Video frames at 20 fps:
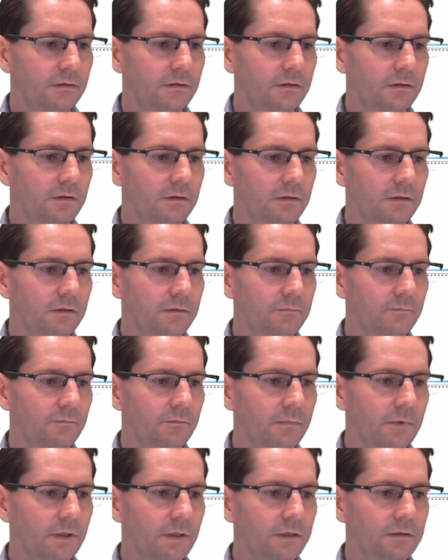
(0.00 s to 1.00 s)

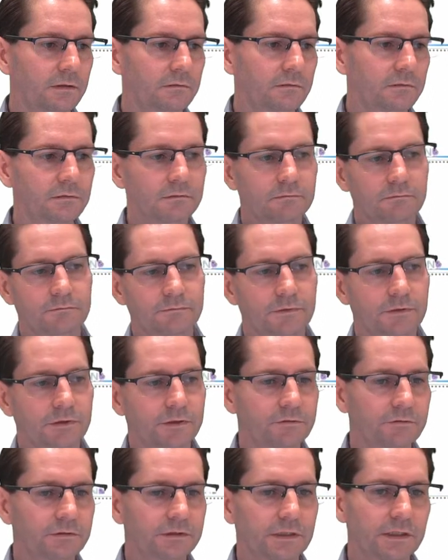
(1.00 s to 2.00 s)
and very
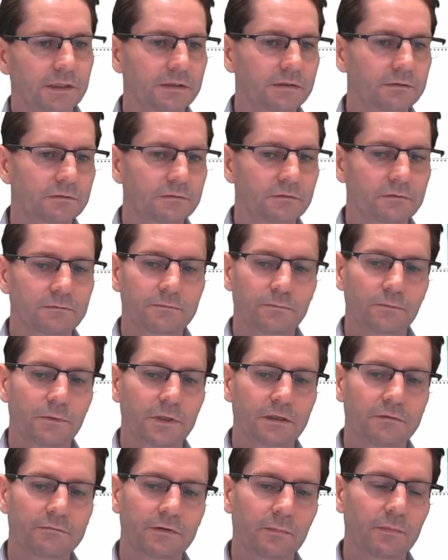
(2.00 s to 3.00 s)
interesting sort of way
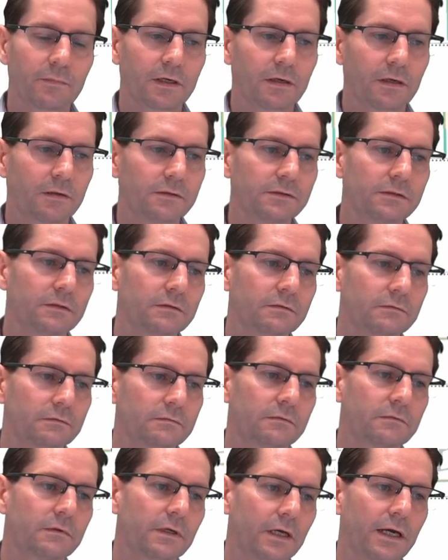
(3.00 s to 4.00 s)
of
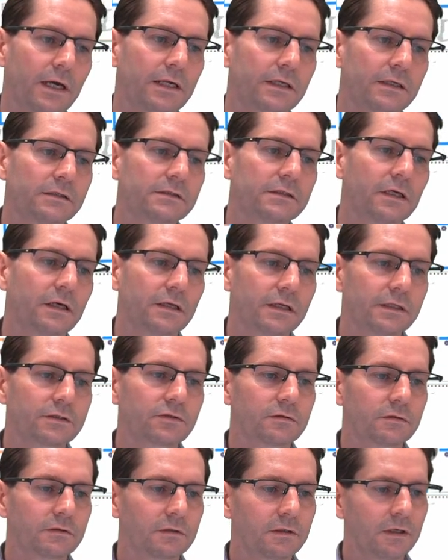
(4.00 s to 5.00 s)
adding an
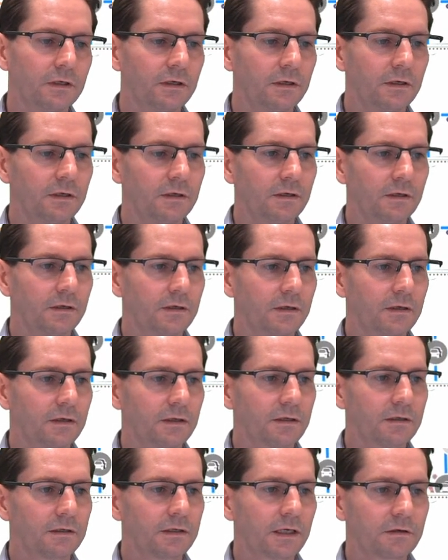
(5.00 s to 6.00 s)
extra
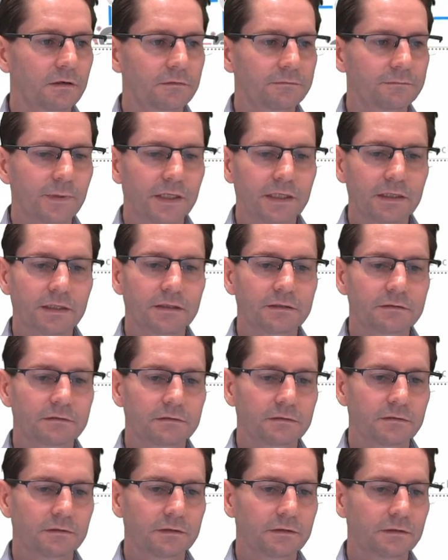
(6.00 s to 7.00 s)
layer of meaning into
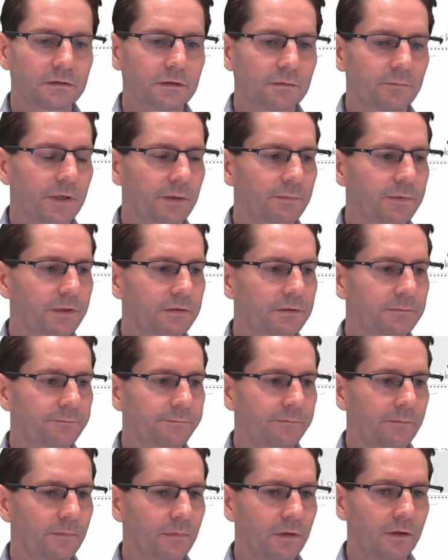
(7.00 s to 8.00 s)
the mapping.
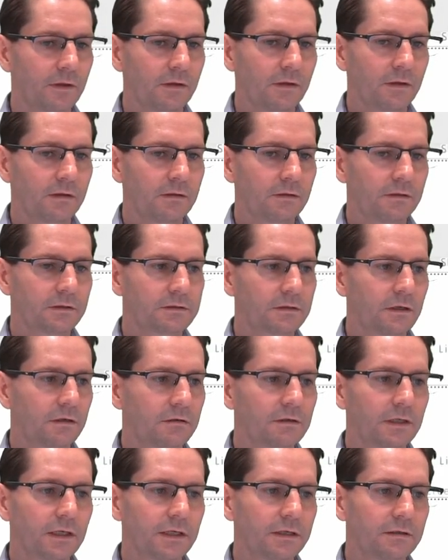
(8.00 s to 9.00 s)
The tile
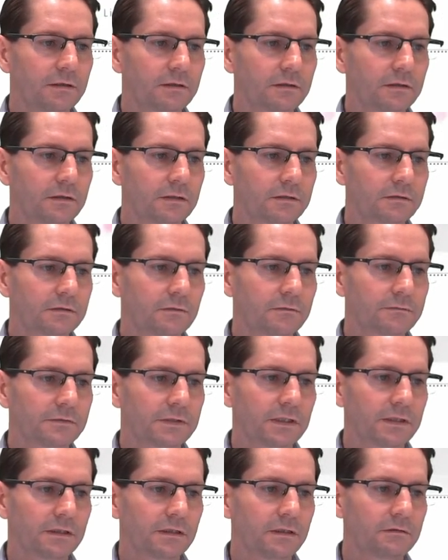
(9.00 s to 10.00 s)
layer is
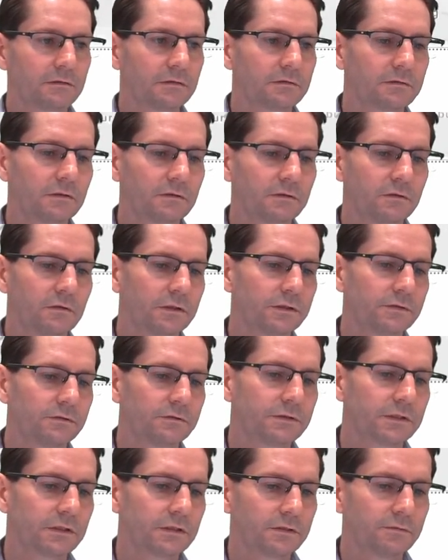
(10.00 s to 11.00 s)
obviously they're like
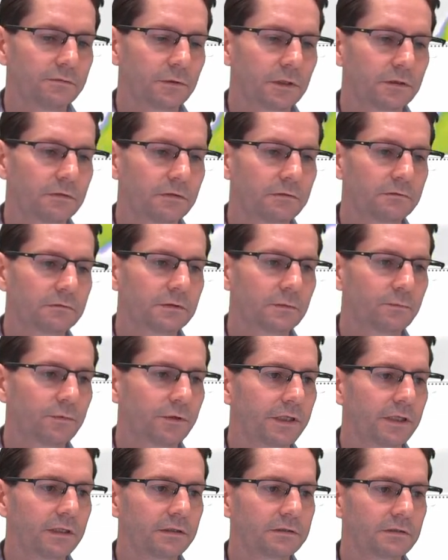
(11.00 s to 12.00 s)
using URL to
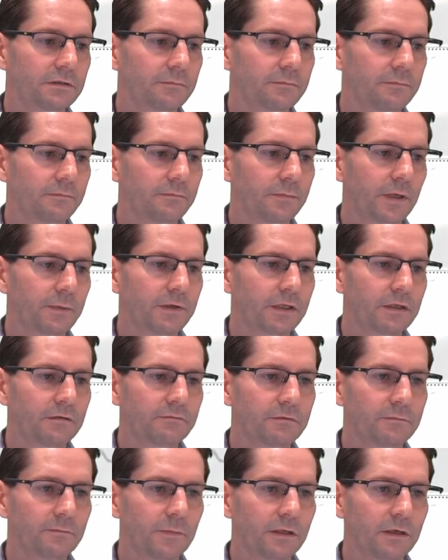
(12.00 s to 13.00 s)
bring in some mapping
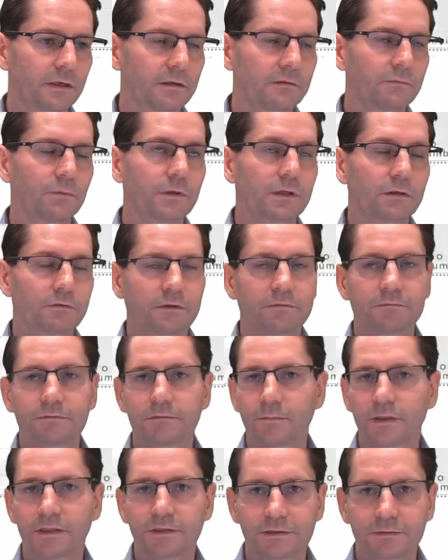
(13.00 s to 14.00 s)
weather
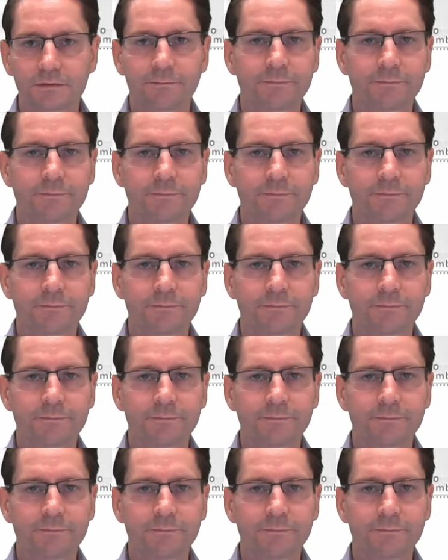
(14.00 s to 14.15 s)
information,